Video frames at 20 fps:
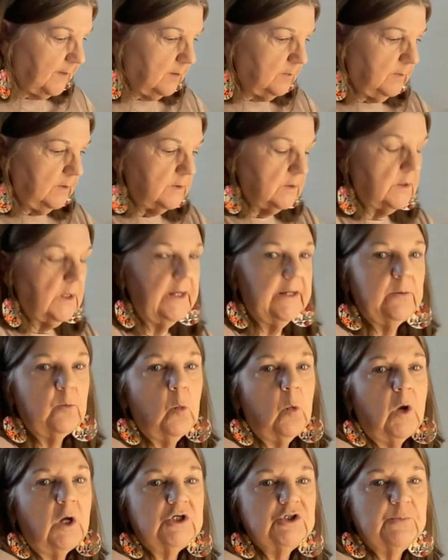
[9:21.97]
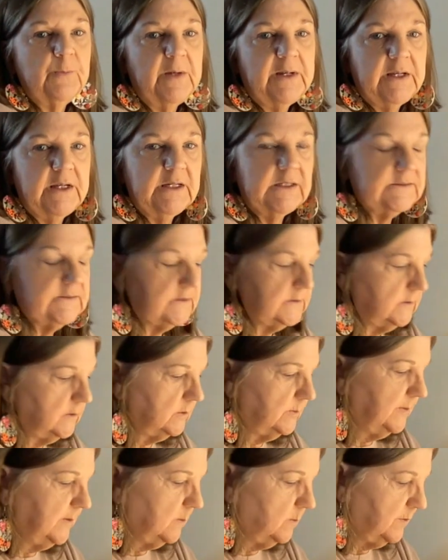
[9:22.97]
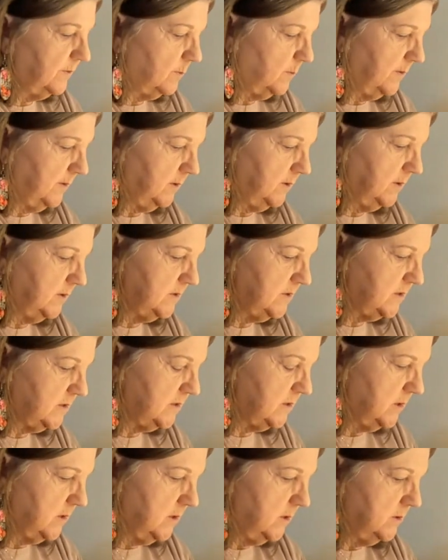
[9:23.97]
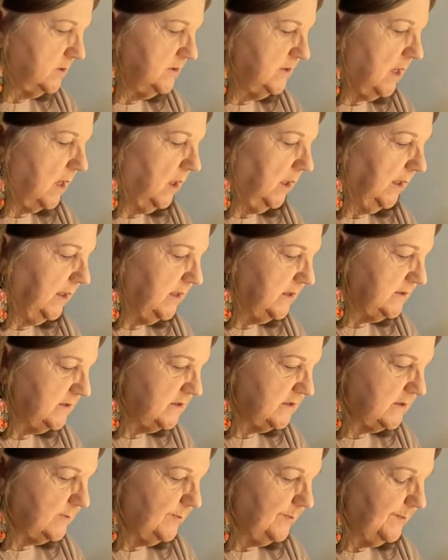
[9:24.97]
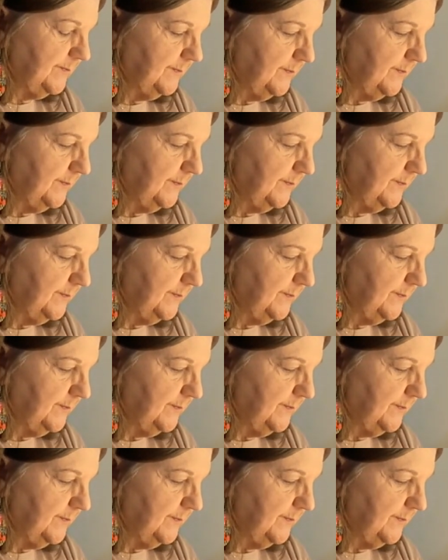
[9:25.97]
I'm going to kind of wash my hands a little bit with one of these towelettes.